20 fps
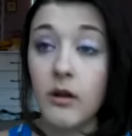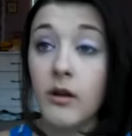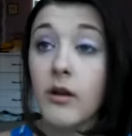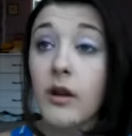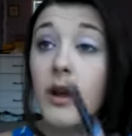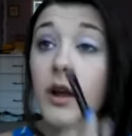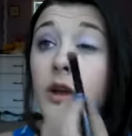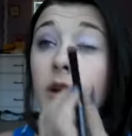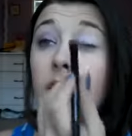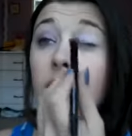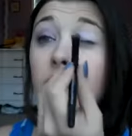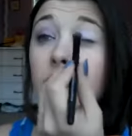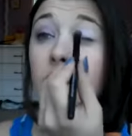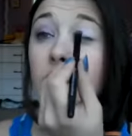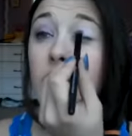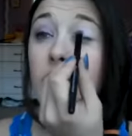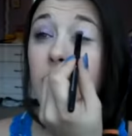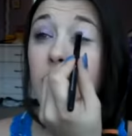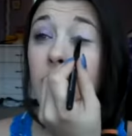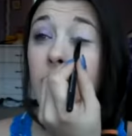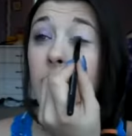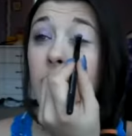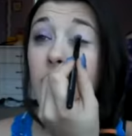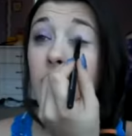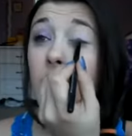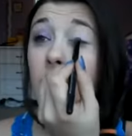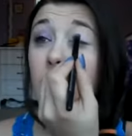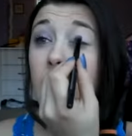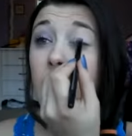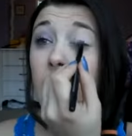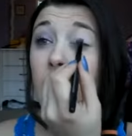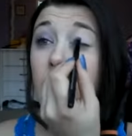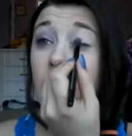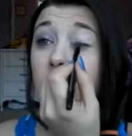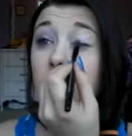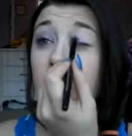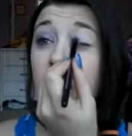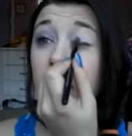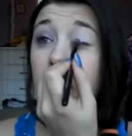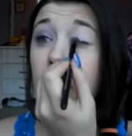Okay, and then we're going to put that on our lid.